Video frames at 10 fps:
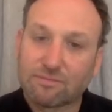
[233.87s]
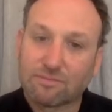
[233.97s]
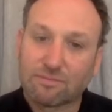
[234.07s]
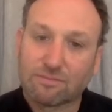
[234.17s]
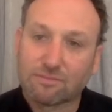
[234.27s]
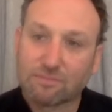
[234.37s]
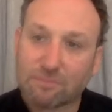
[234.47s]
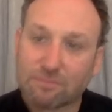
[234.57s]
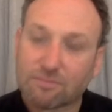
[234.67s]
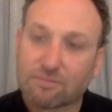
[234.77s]

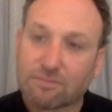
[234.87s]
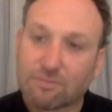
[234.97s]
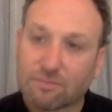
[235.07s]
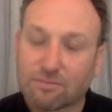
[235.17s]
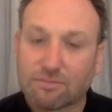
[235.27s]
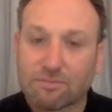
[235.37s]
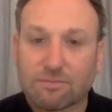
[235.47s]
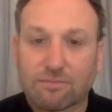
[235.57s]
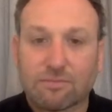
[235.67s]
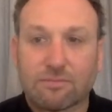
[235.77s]

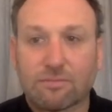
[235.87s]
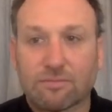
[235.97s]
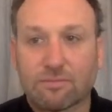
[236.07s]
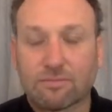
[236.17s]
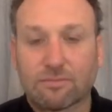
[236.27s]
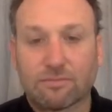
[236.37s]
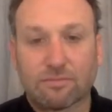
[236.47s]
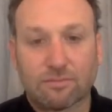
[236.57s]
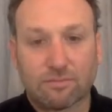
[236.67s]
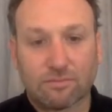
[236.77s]

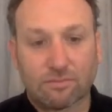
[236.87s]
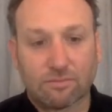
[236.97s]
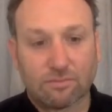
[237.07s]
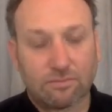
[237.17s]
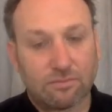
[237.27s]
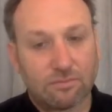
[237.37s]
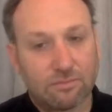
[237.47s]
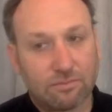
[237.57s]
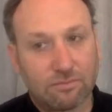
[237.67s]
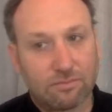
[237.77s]

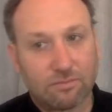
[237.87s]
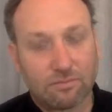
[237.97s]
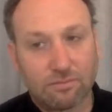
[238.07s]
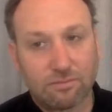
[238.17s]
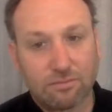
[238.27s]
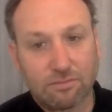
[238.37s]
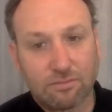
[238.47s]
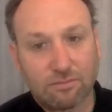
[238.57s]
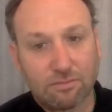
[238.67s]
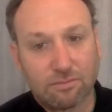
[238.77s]

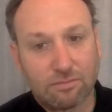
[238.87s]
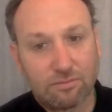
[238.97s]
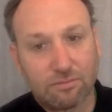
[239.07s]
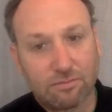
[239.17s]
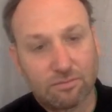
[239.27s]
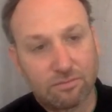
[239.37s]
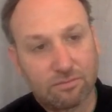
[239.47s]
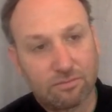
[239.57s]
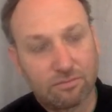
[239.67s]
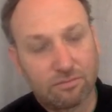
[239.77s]

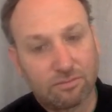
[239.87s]
The person shown says nothing.